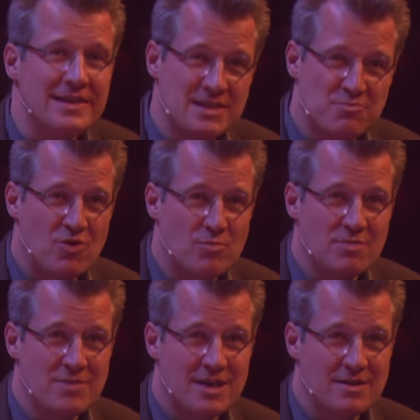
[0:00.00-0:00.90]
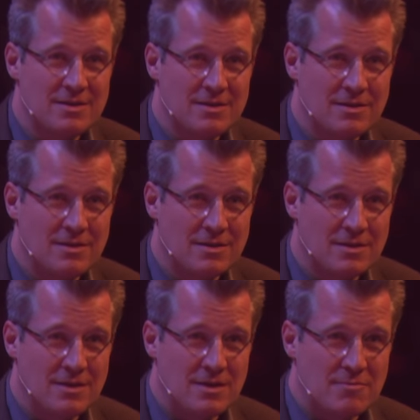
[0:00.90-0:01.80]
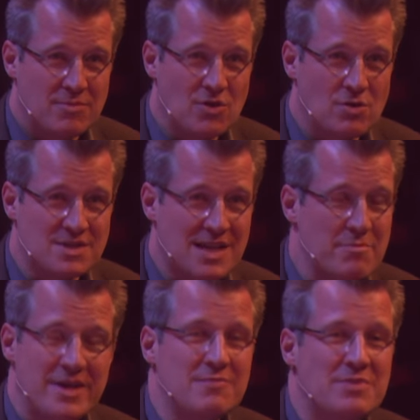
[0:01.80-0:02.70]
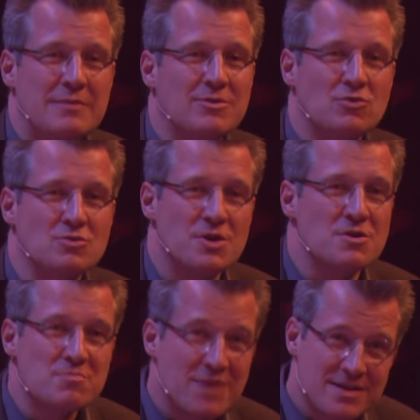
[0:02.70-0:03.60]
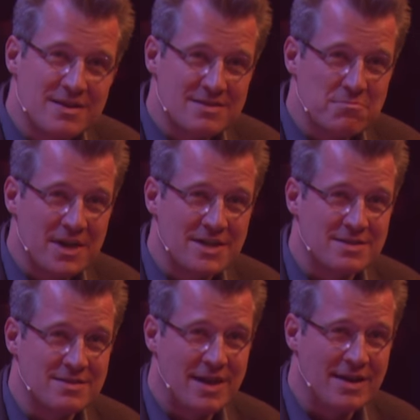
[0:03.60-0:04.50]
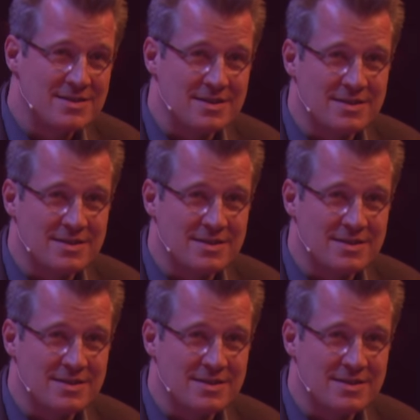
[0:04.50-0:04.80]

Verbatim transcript: elite problem here, because there are many people who don't participate in that,